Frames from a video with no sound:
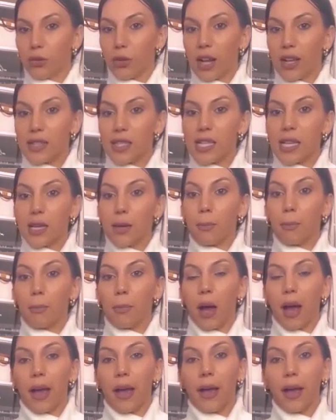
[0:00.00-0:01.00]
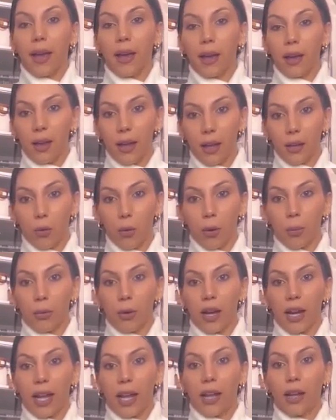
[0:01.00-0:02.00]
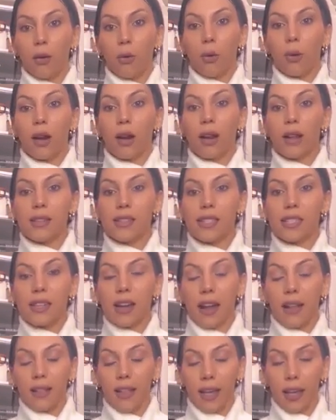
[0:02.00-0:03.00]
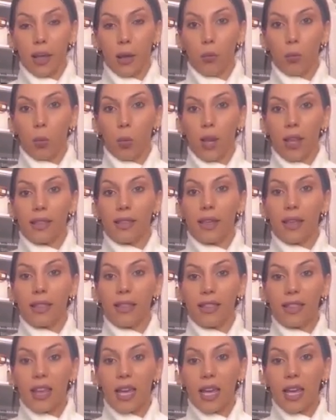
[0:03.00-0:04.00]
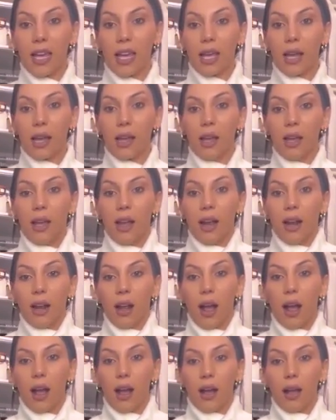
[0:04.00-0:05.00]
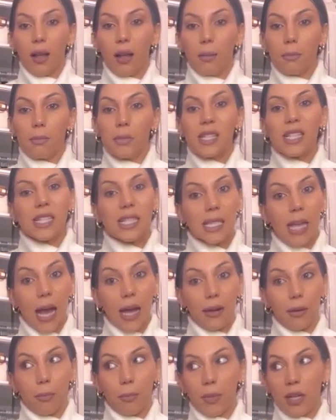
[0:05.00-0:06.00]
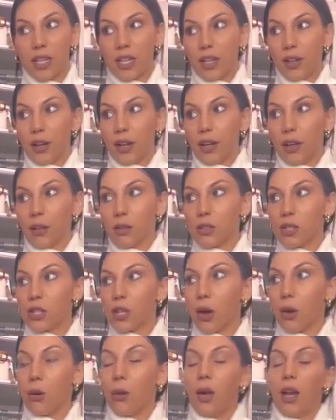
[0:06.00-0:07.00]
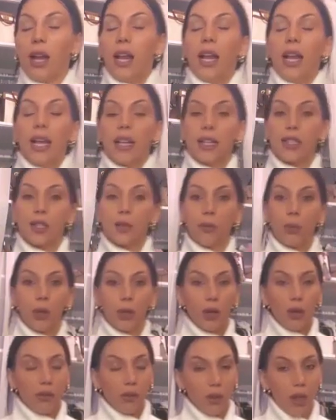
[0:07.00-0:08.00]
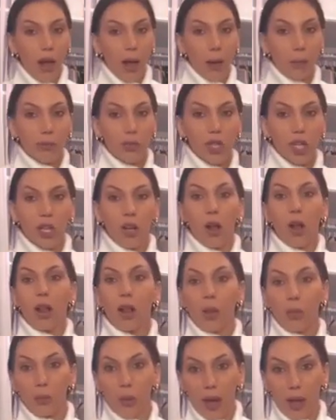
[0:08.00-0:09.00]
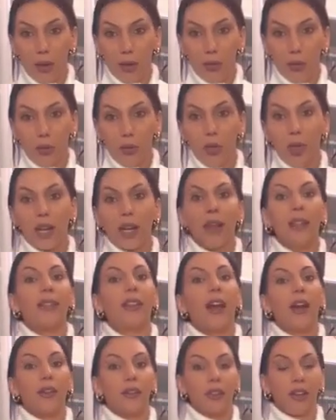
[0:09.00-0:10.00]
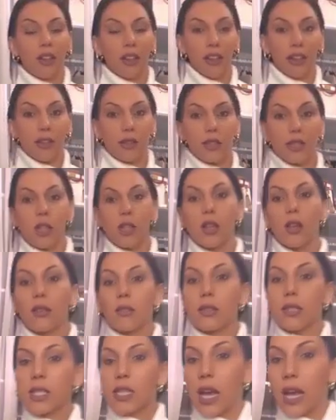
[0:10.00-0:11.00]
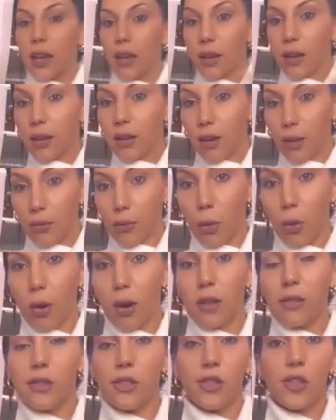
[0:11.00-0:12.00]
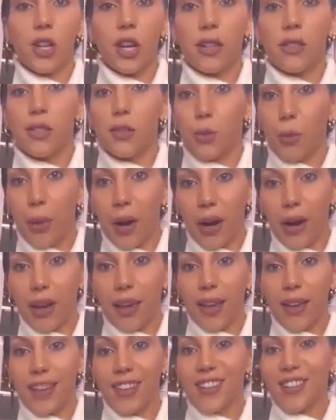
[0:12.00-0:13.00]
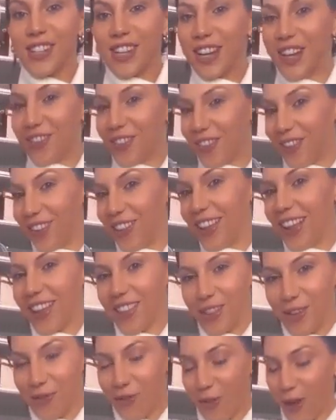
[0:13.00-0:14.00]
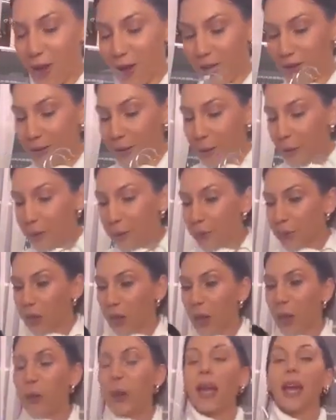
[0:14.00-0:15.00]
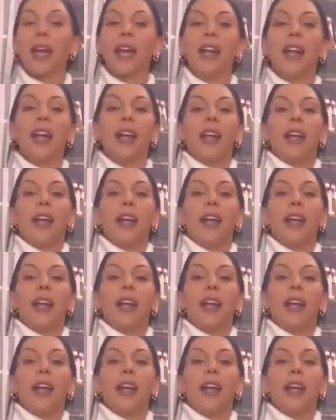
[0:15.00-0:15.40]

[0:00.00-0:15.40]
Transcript: or dressy by incorporating or styling it with the satin material. So it's a beautiful option all around, creating the effortless looks and, of course, just wearing it in general in the fall. Okay,